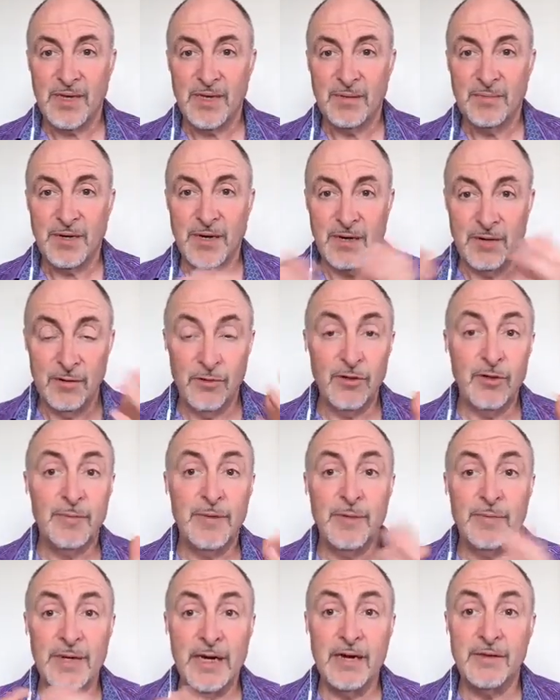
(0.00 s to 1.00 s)
But I know a lot of
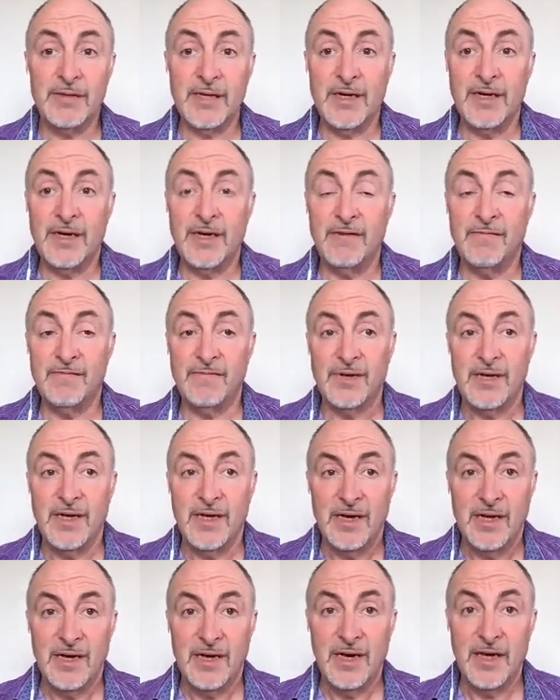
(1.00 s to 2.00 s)
people out there have
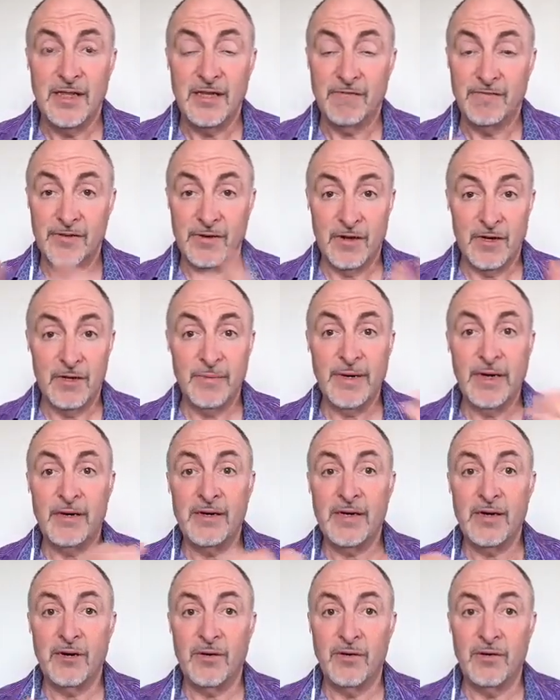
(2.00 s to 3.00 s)
either forgotten about
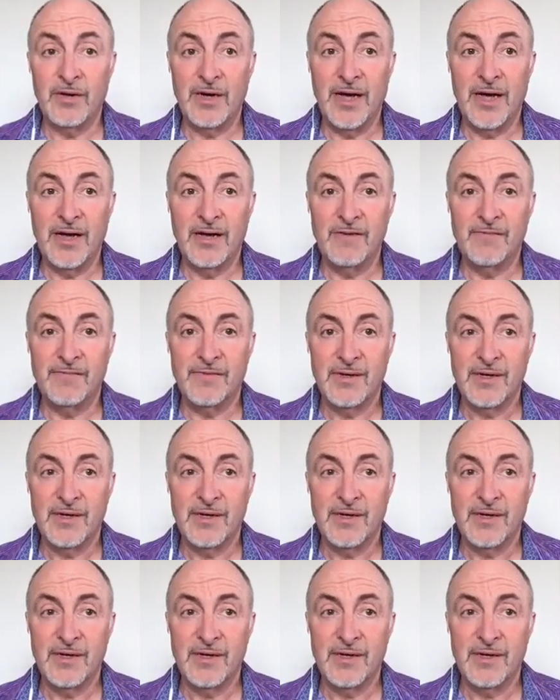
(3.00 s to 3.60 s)
it or have